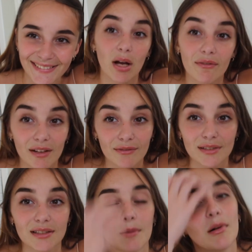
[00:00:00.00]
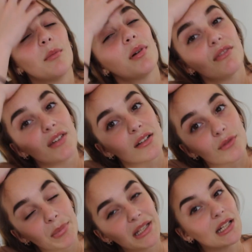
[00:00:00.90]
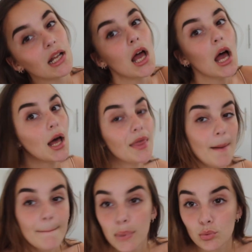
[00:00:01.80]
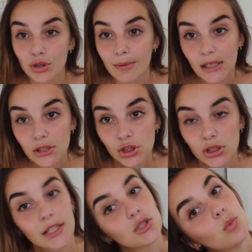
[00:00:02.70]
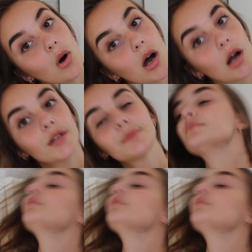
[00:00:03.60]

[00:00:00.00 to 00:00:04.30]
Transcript: Perfect for summer, perfect for being that bougie bitch that you are.